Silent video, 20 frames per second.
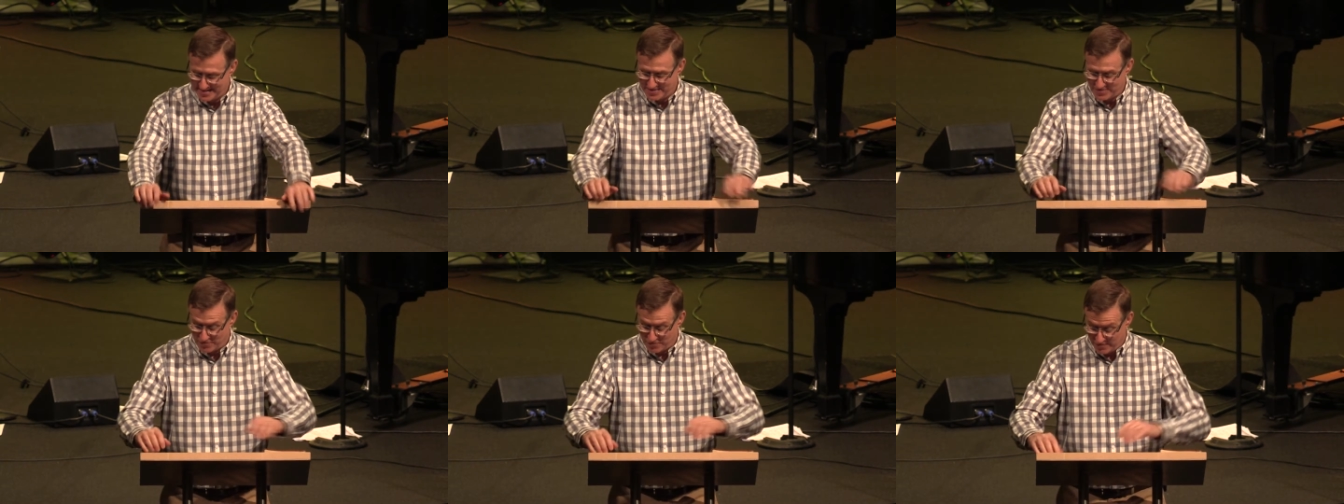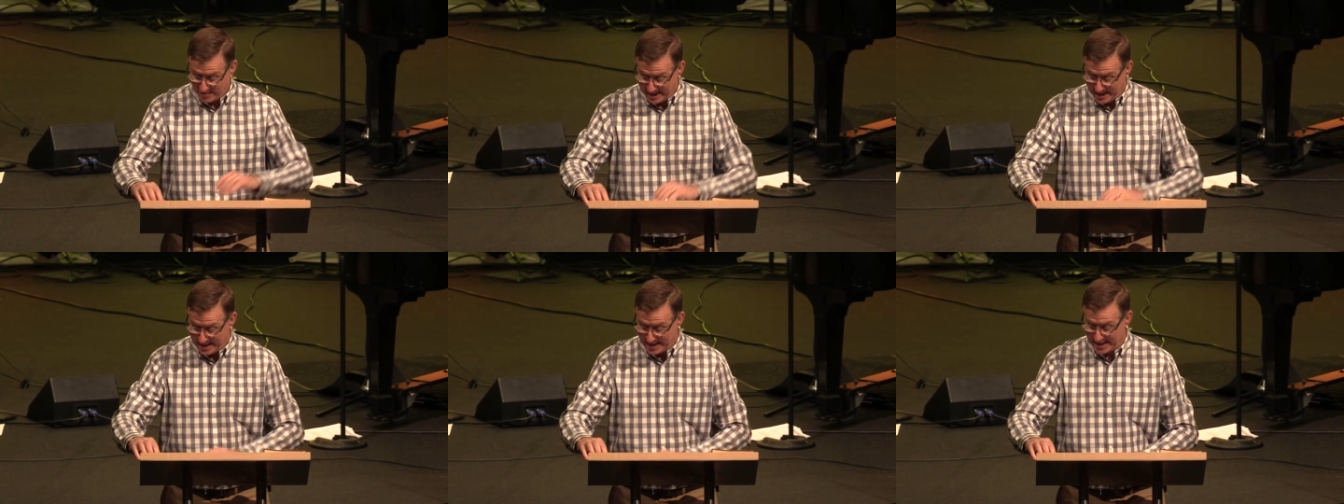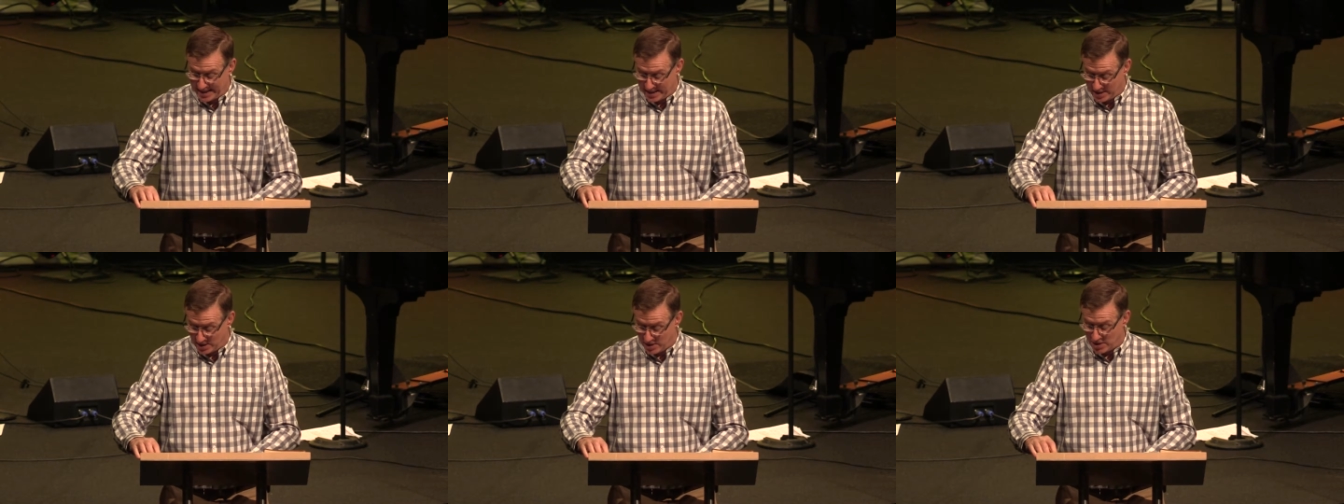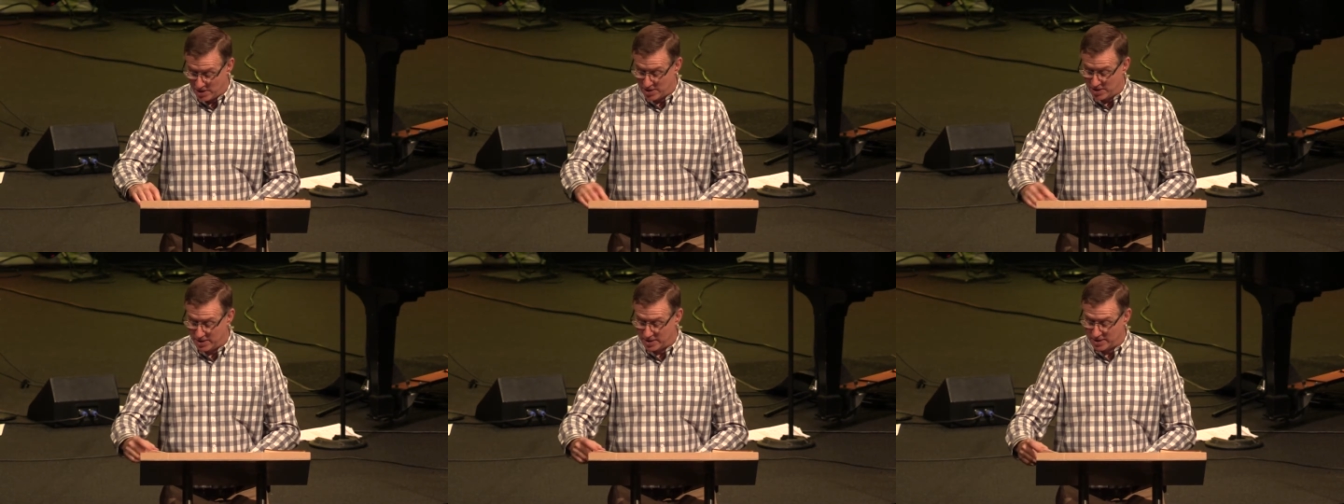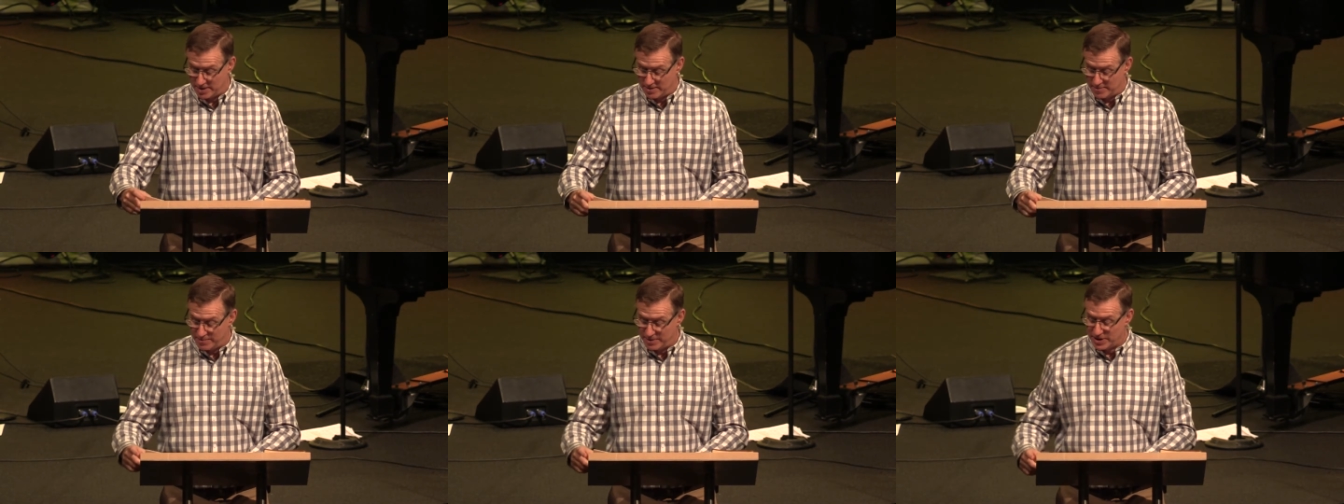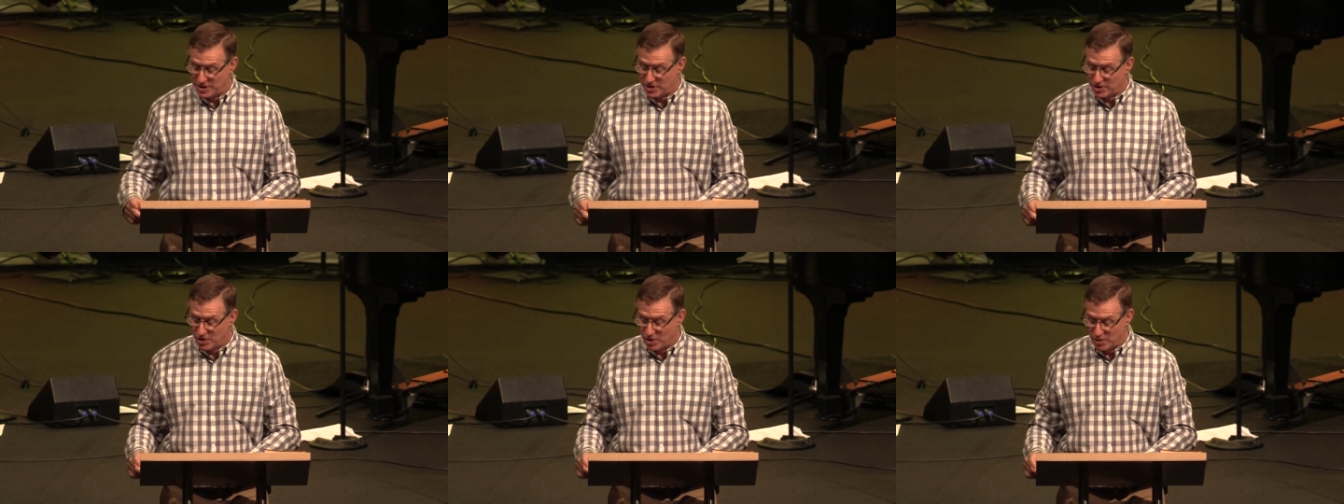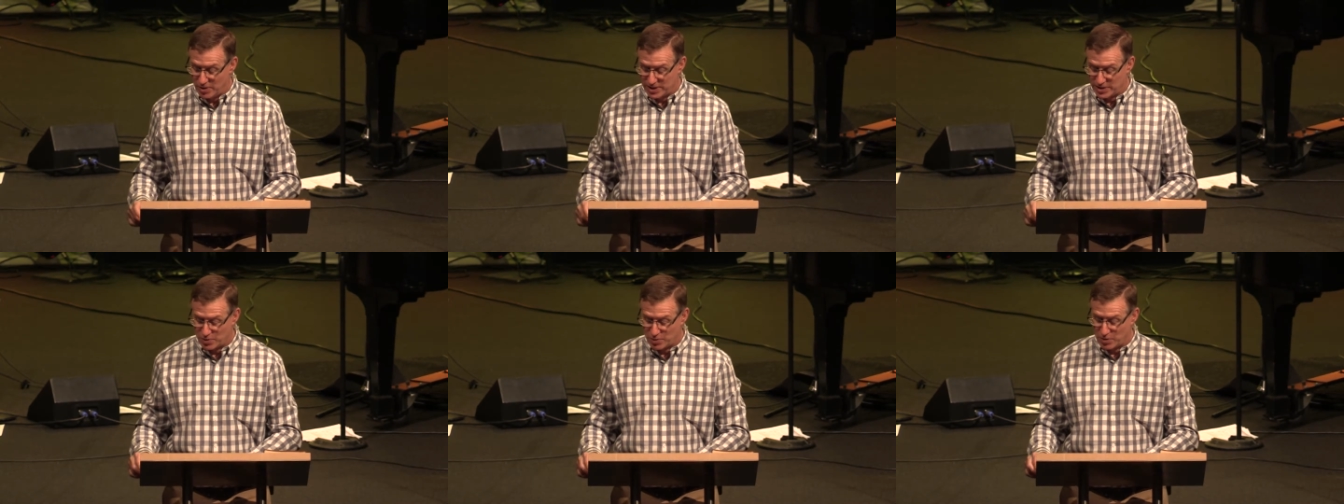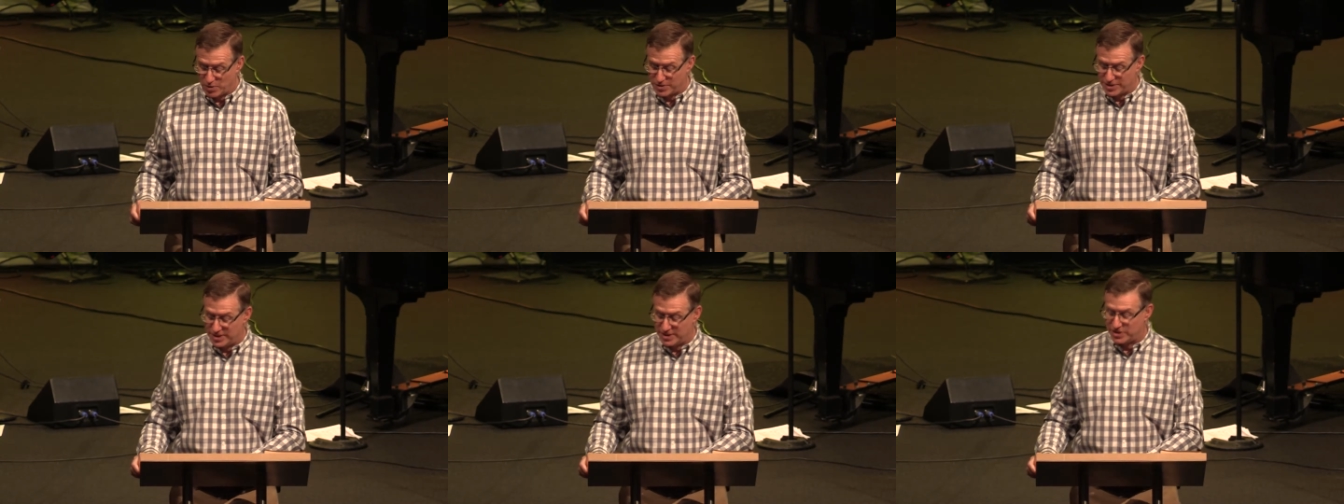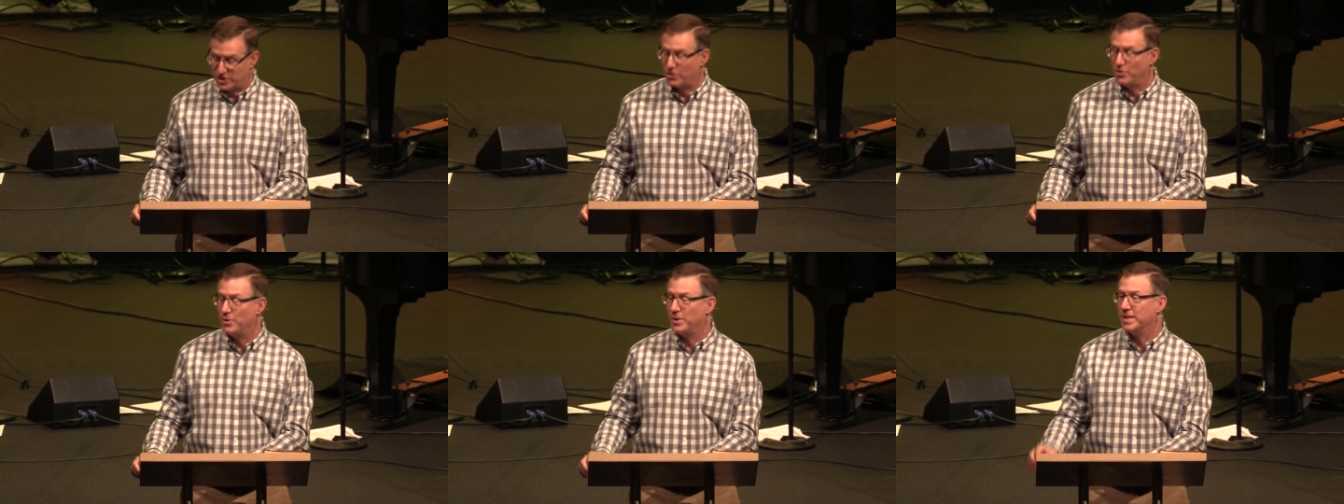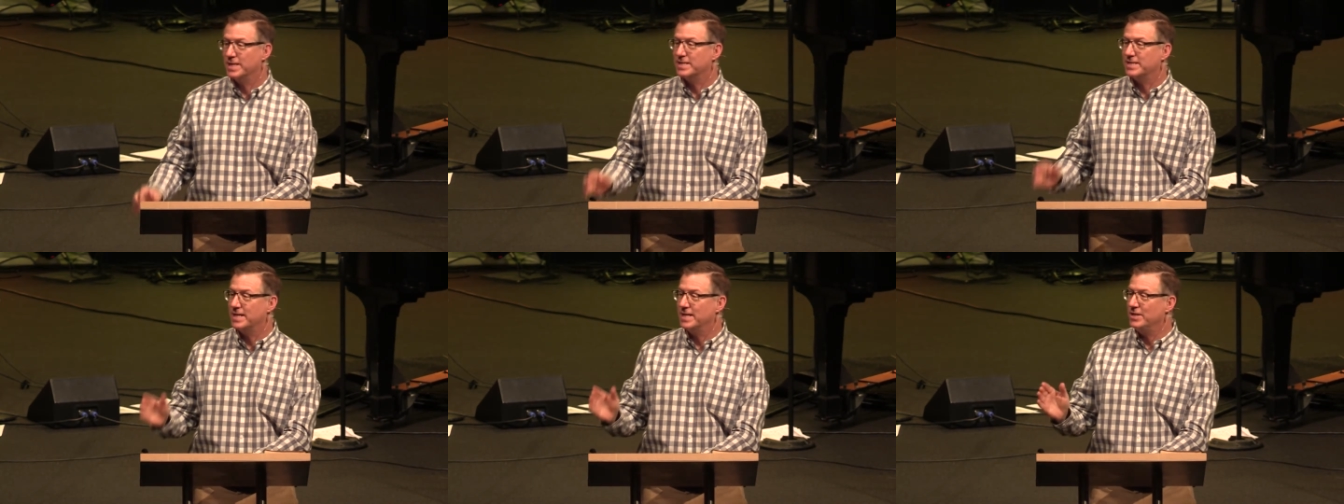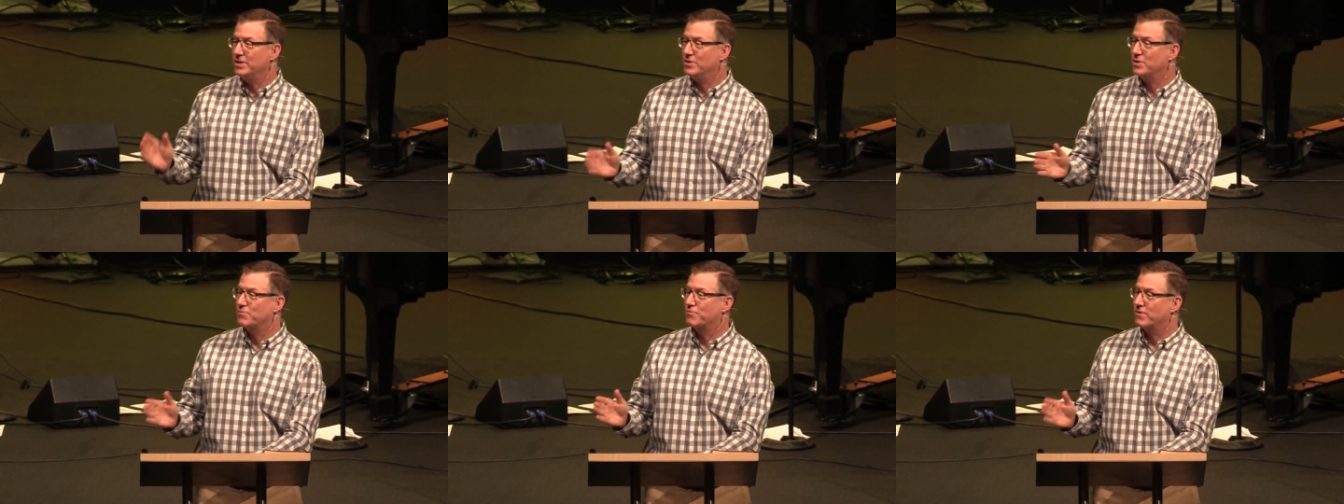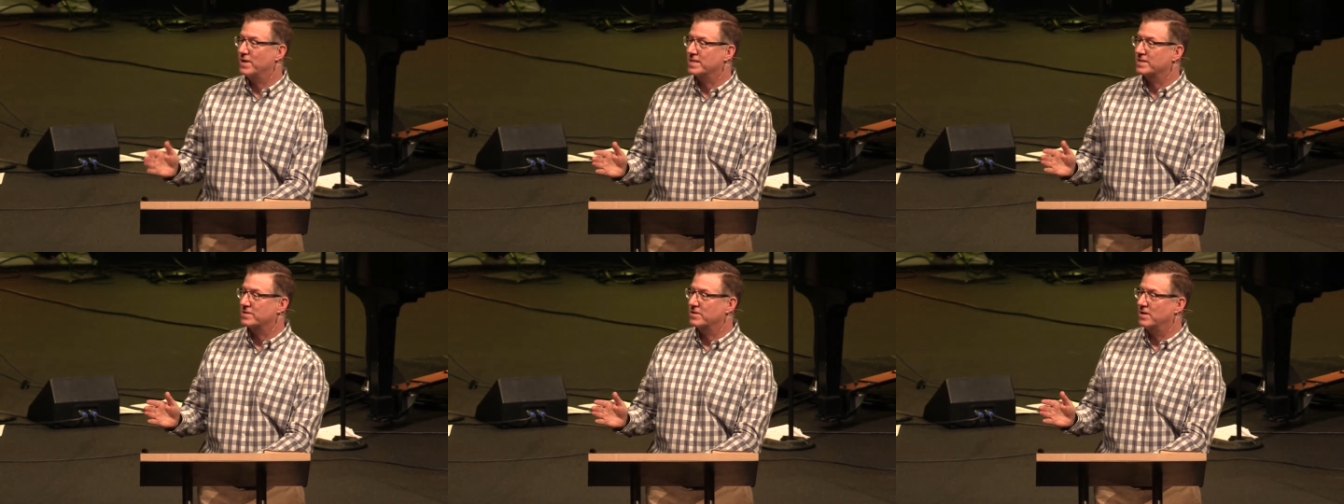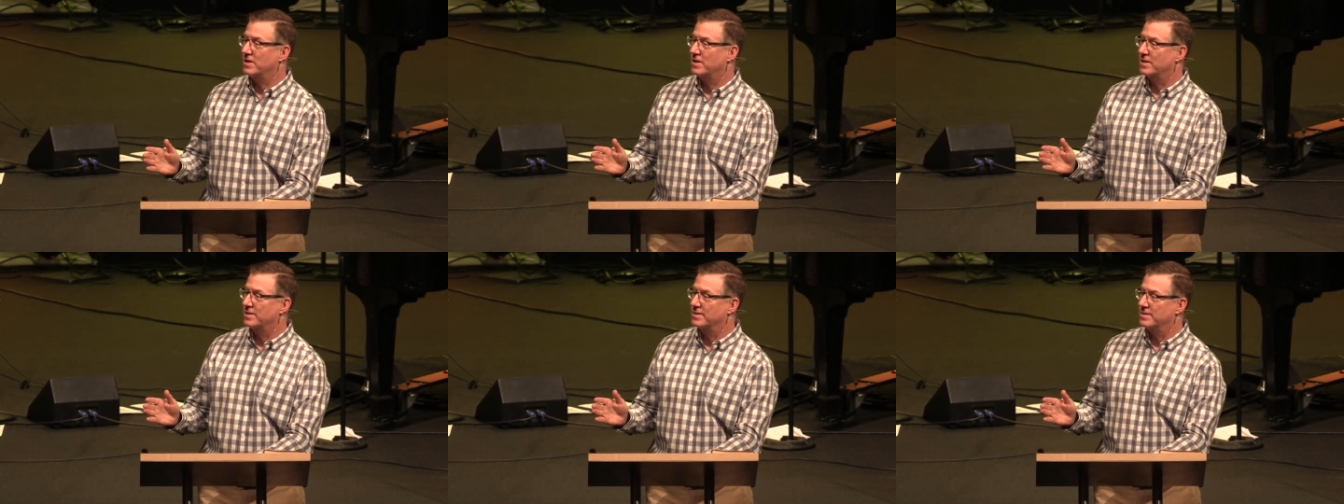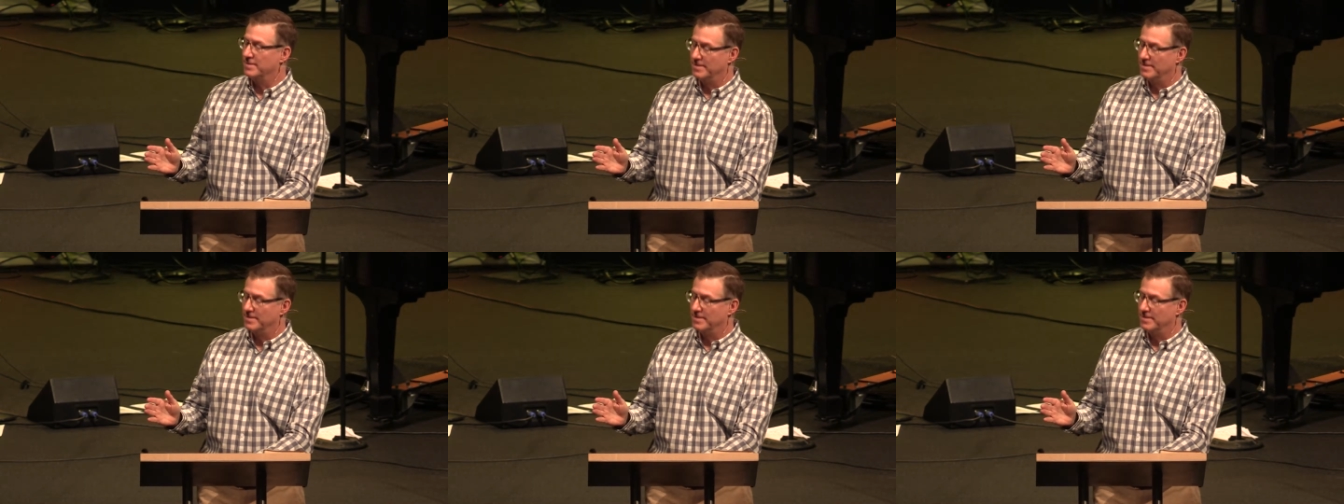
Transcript: really long, but the goal is worth it, so you continue to press on,